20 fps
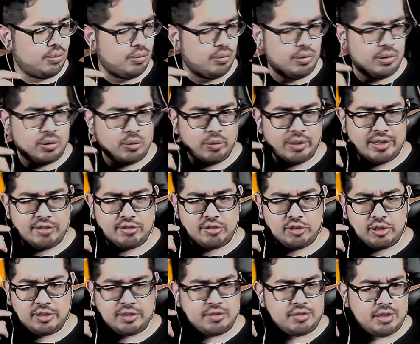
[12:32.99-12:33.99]
What a way to
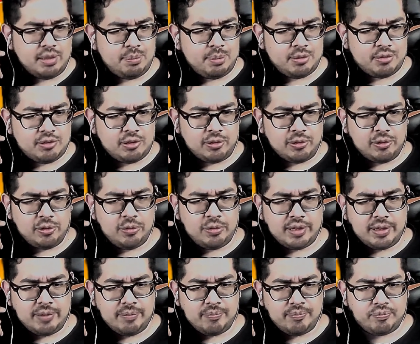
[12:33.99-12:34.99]
start this episode.
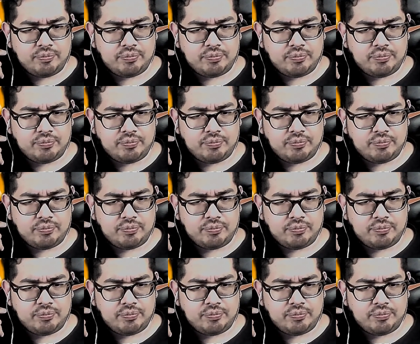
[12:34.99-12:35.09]
Okay.